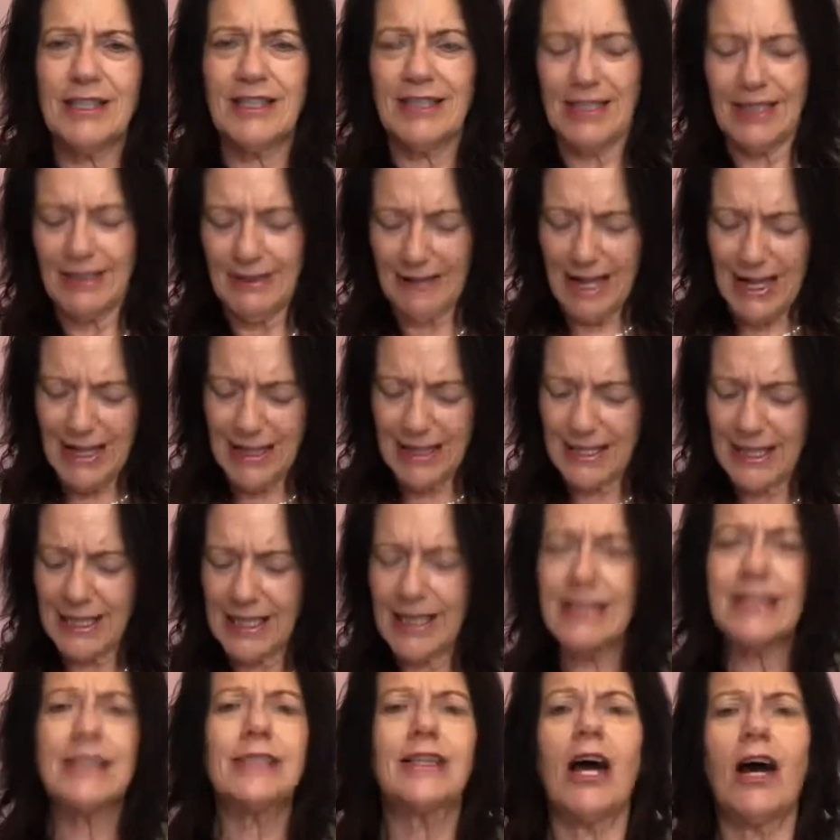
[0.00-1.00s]
let
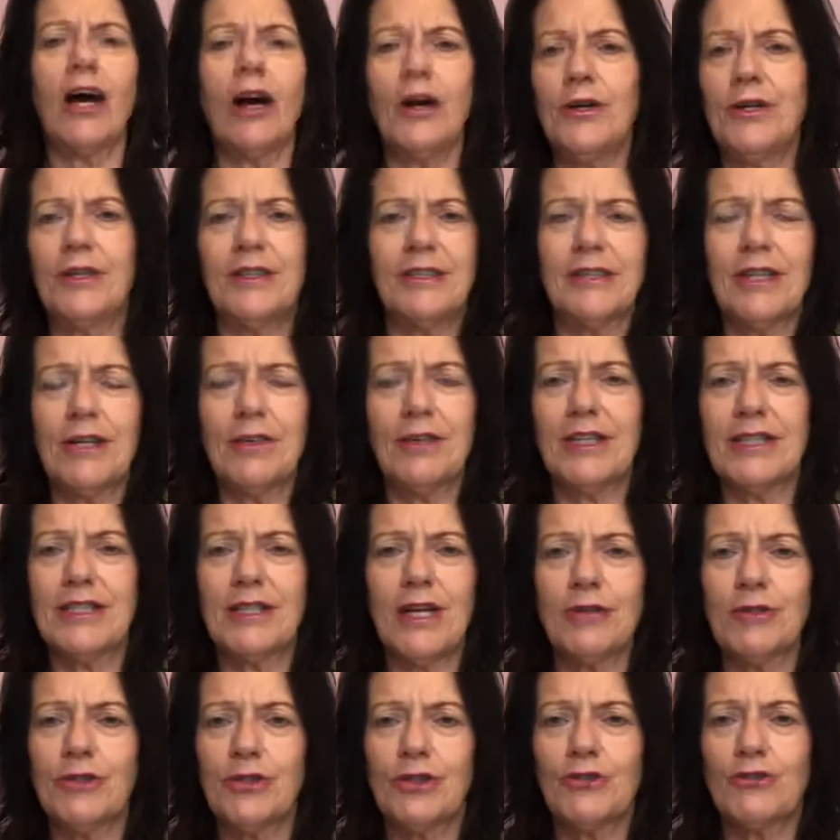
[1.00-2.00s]
things go. There's no
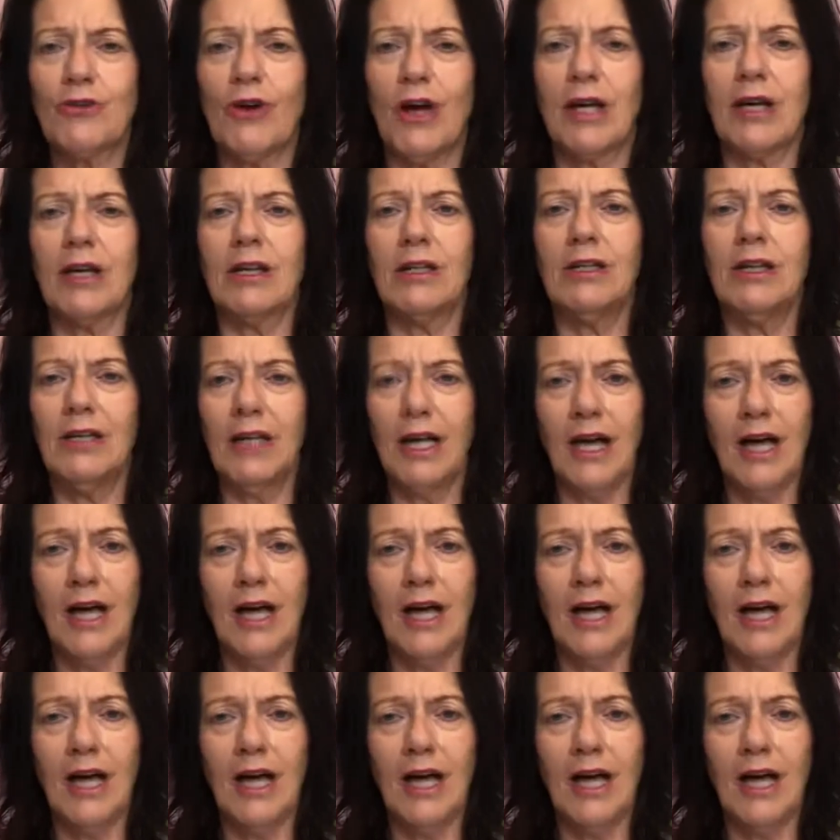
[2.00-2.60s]
struggle.